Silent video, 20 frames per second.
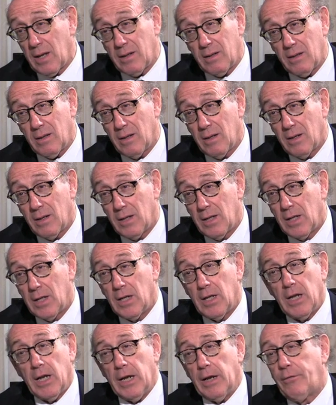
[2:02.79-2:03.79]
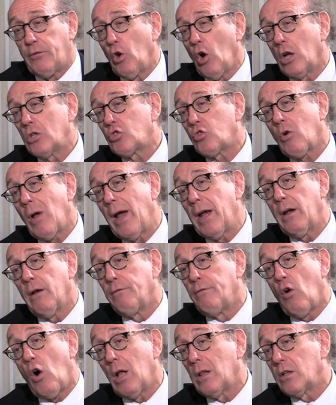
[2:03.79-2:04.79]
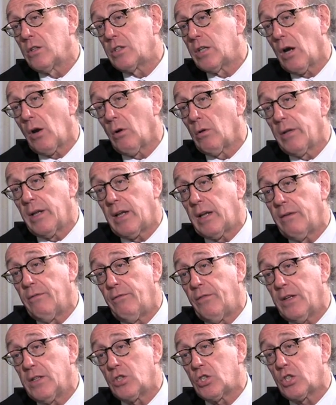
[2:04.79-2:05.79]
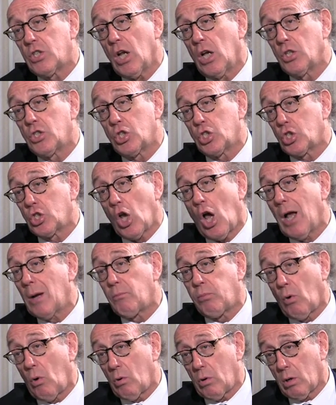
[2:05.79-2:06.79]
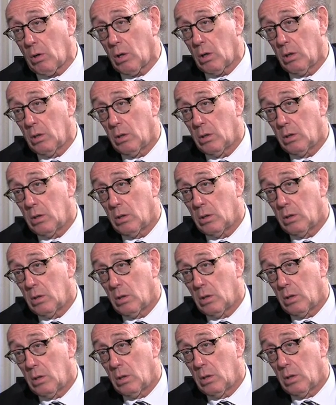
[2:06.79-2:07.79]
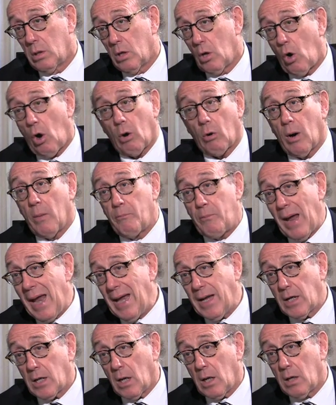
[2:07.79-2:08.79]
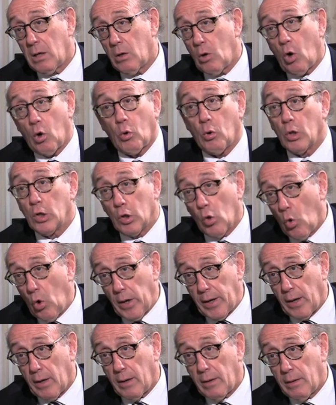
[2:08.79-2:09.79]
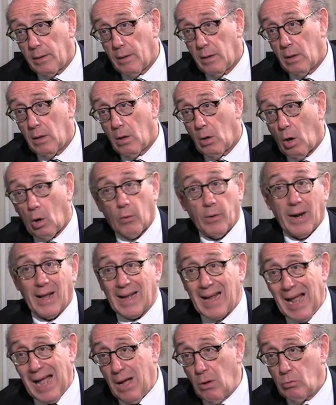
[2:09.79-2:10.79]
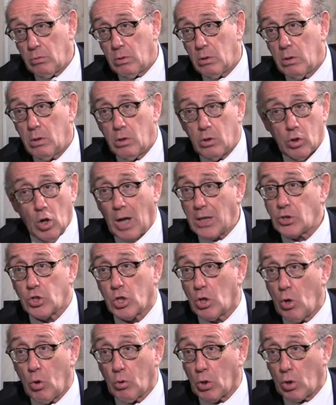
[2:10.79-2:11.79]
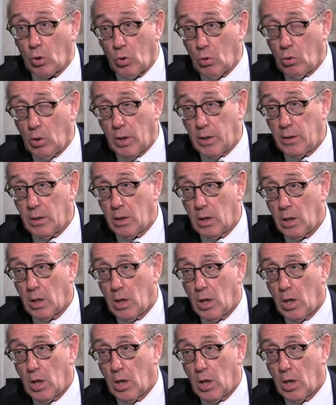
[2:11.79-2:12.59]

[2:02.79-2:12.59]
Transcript: then. Yeah. If you're trying to voluntarily convince a stockbroker or a banker or a lawyer or an accountant not to go to court,